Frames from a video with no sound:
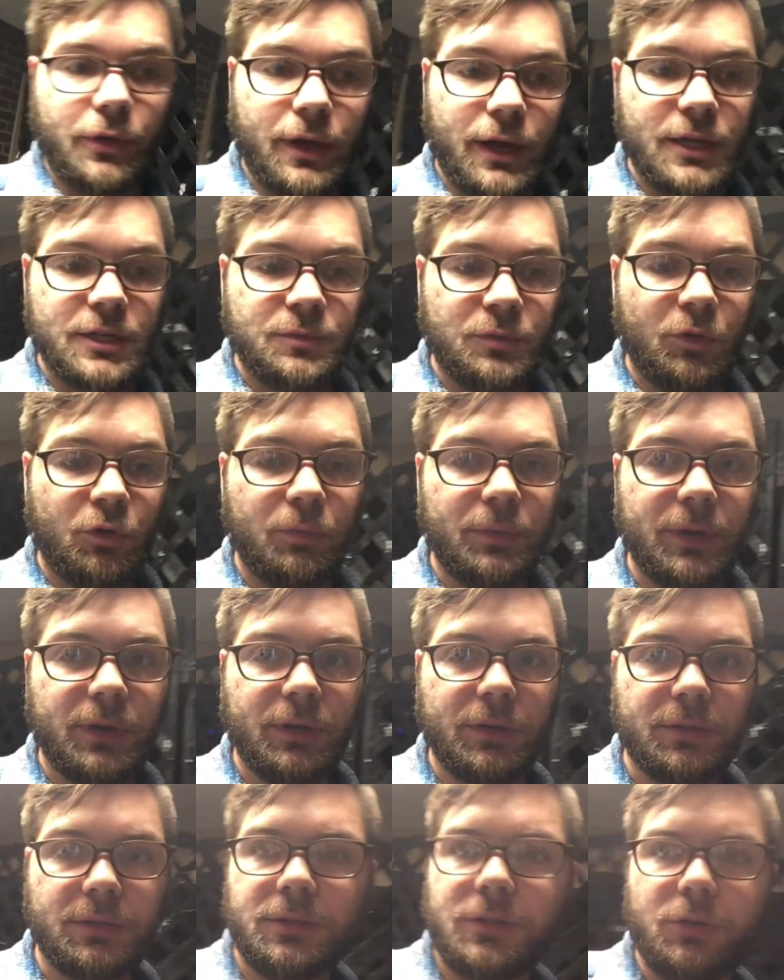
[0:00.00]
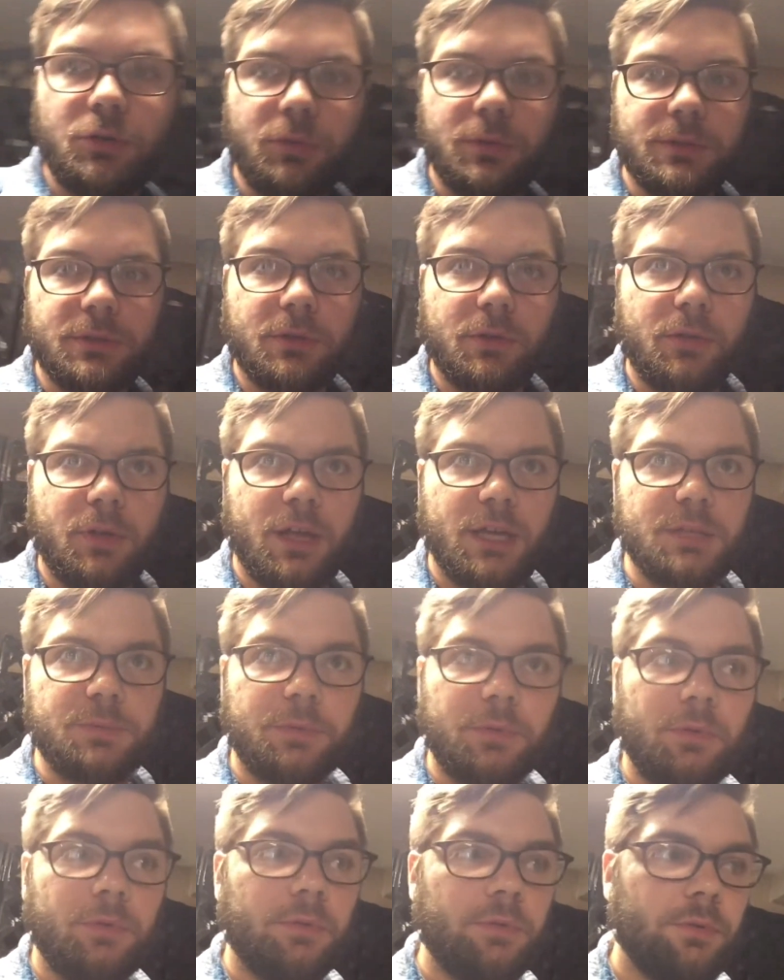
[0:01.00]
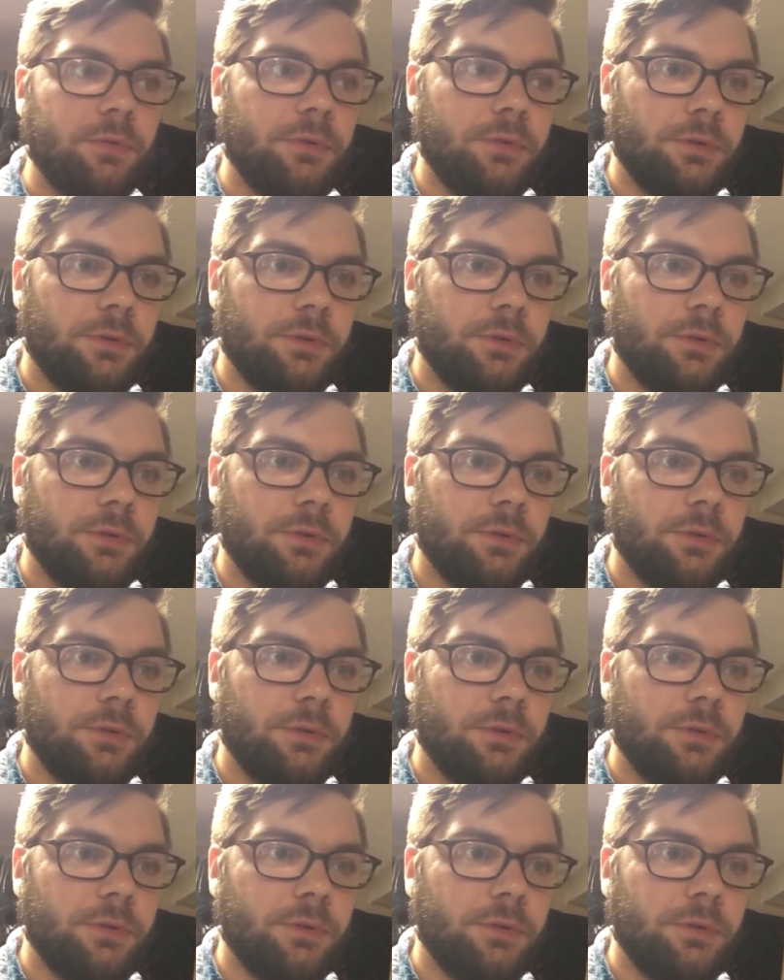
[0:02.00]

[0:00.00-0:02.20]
hospital because who wants to go to the hospital?